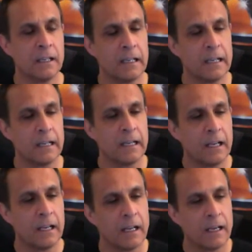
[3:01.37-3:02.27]

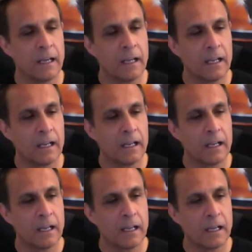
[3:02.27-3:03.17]

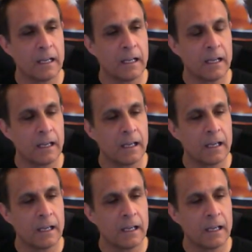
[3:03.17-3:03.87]
No words are spoken by the person on screen.